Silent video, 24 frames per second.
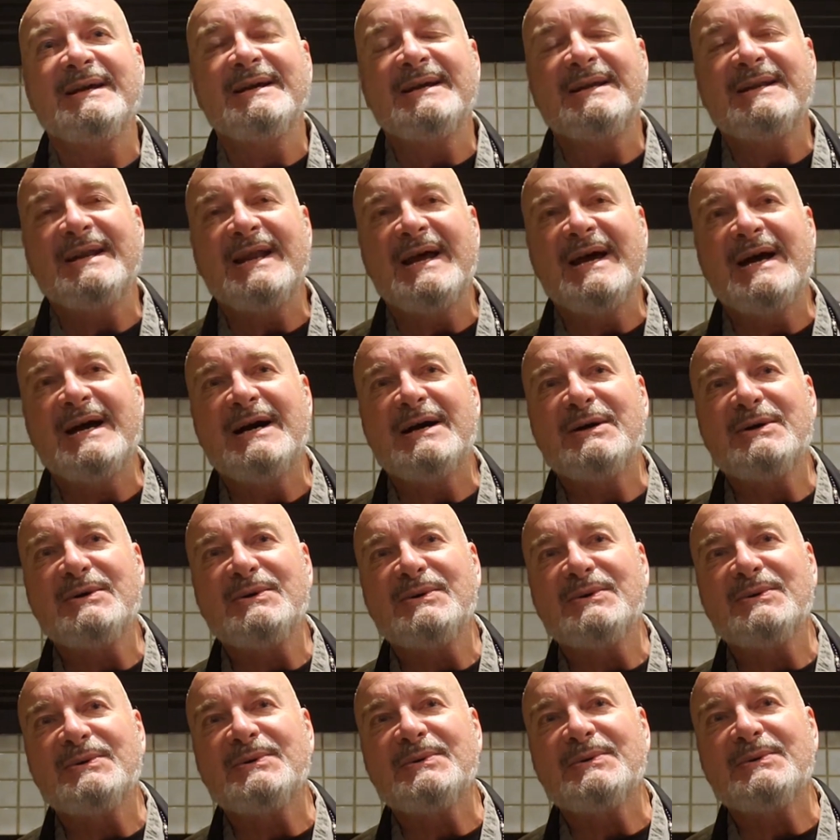
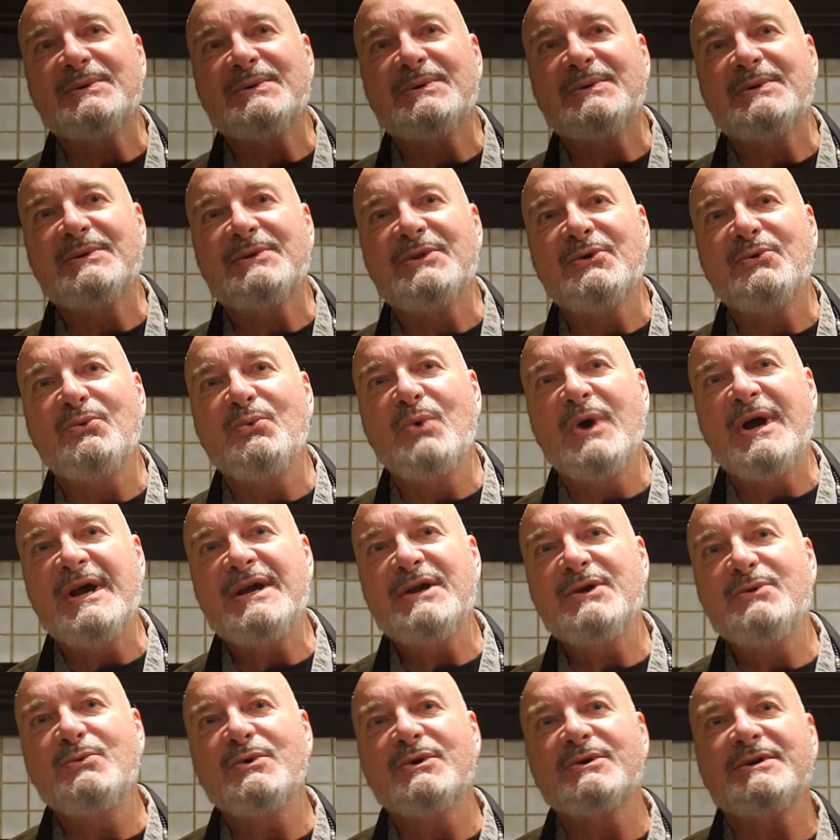Now, the way
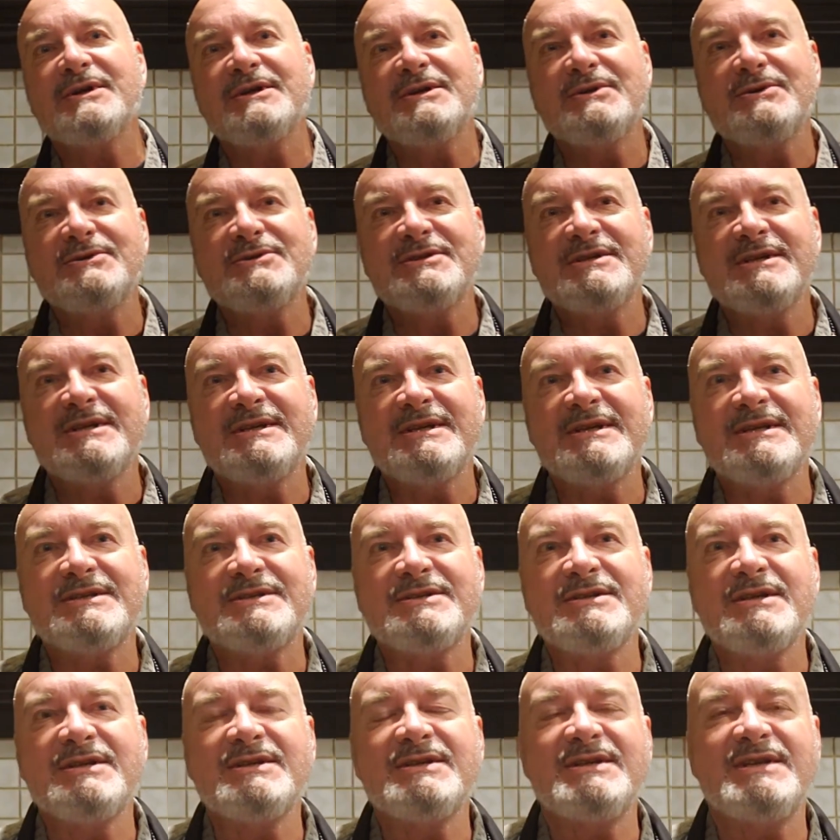we're using it
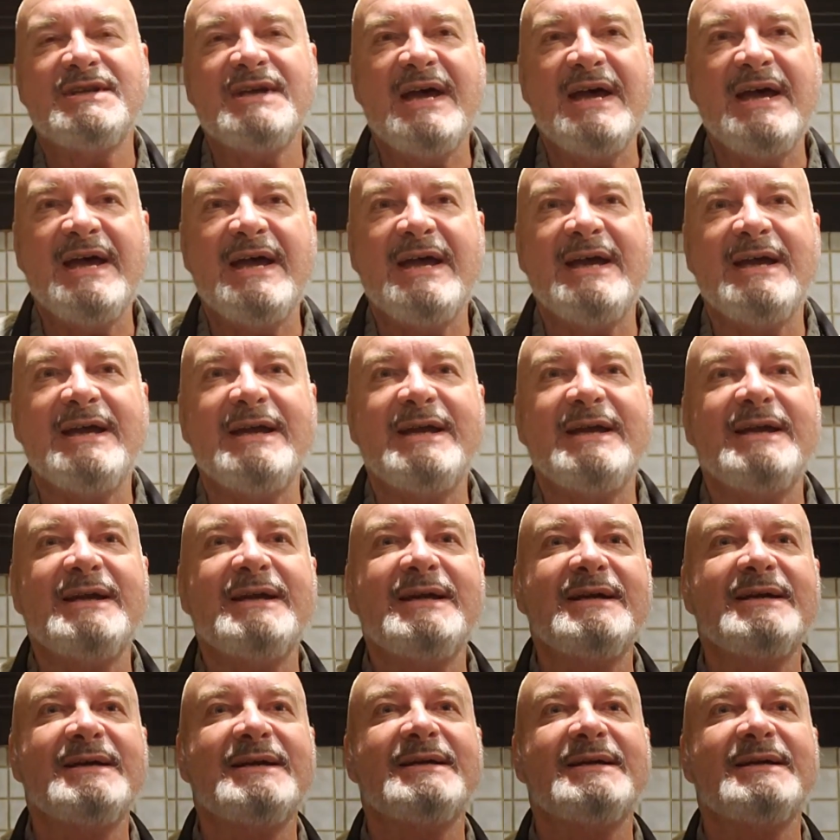today